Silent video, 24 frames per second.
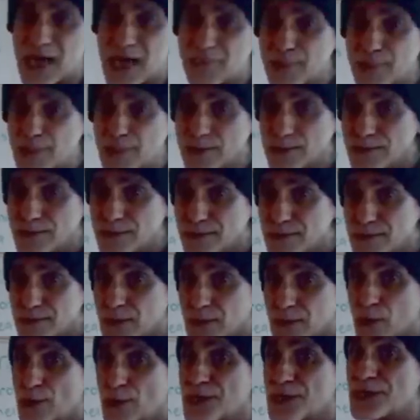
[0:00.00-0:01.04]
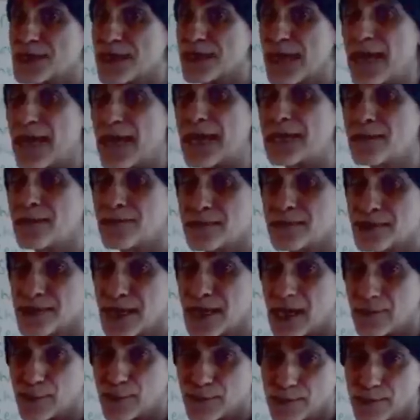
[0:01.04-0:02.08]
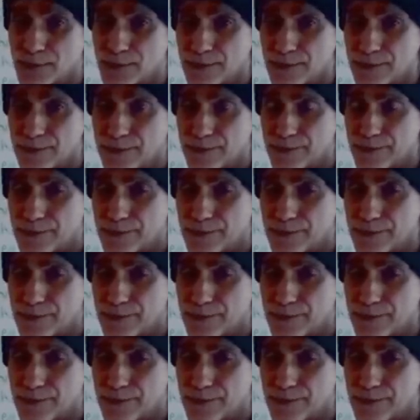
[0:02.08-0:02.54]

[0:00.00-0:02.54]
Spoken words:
apple or is it Adam's apple?